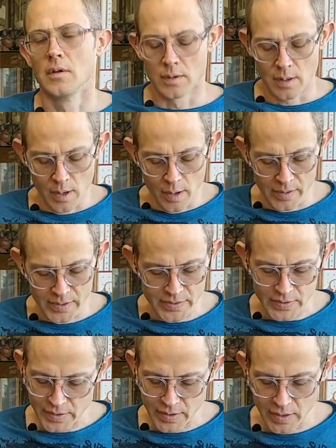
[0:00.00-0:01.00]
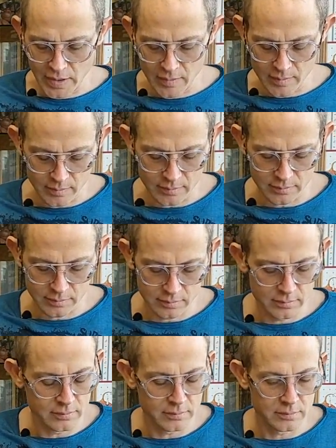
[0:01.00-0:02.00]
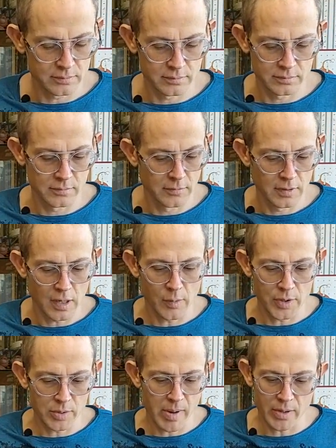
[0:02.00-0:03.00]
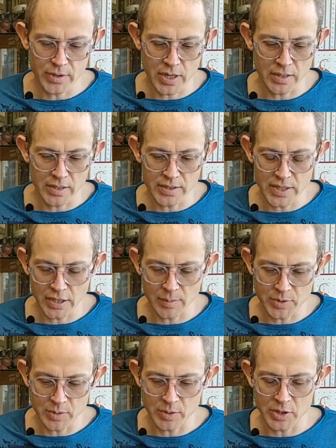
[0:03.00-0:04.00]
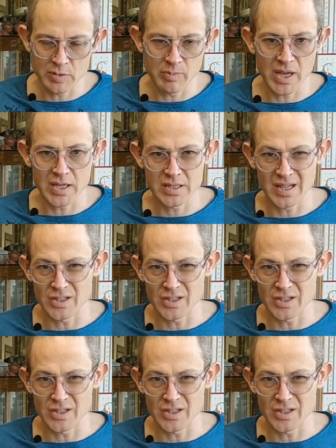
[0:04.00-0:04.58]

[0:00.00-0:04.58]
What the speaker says: Oh, this is good. I wish Mao Cha didn't take up so much space.